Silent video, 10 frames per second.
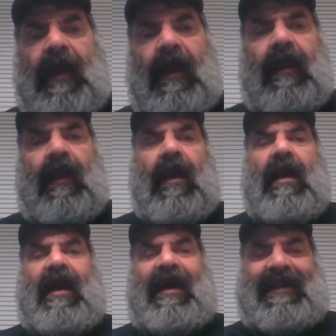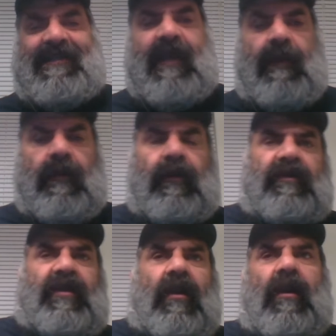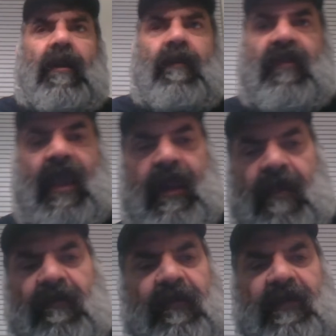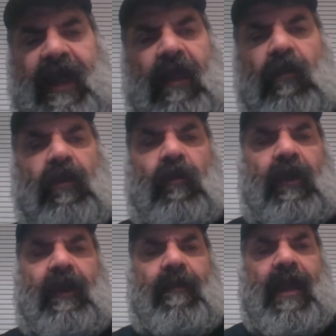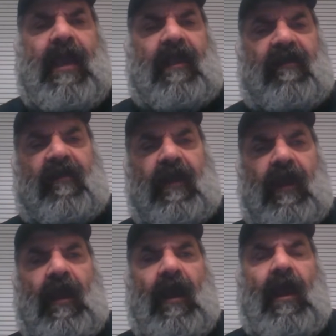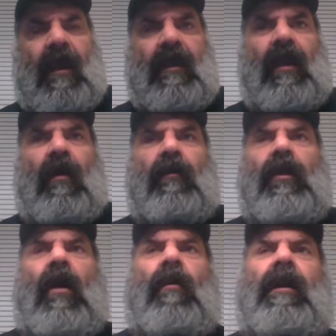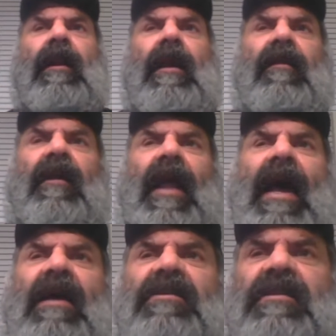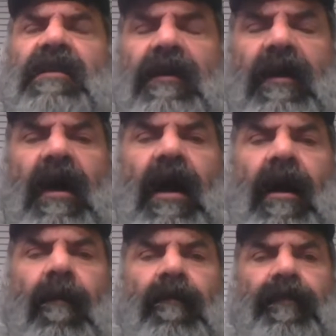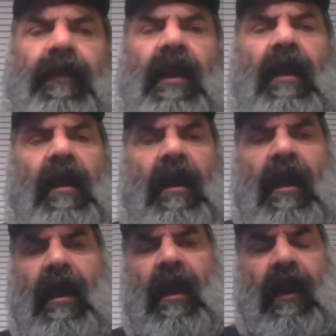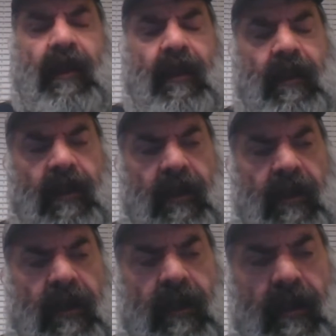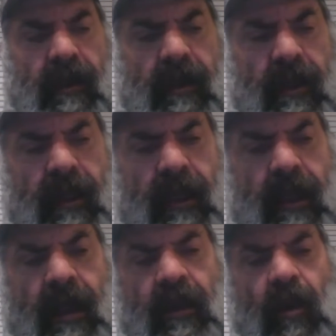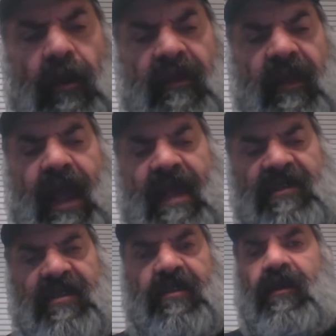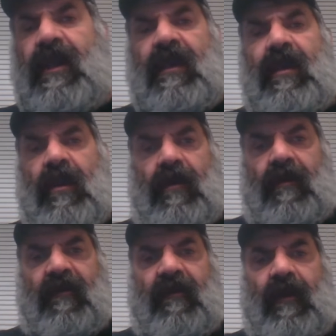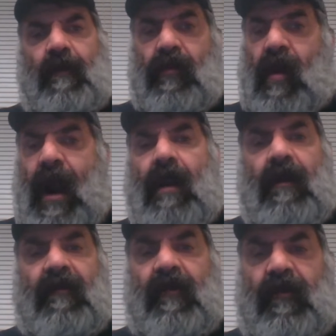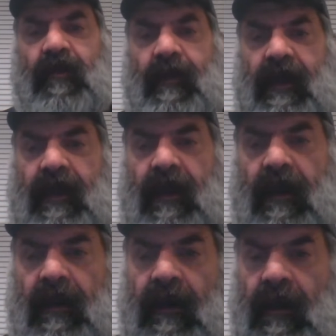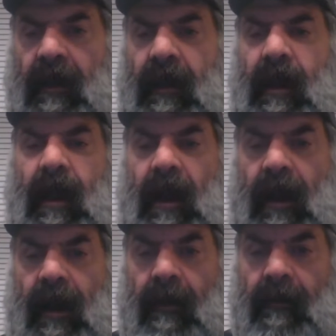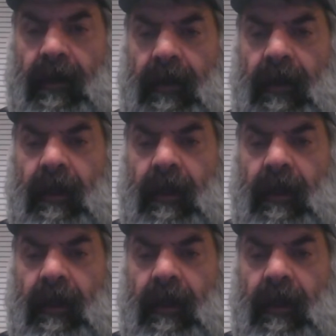have been acceptable terms and they've diluted what it means you know no one in the last um in no one in the last 30 years prior to social media um,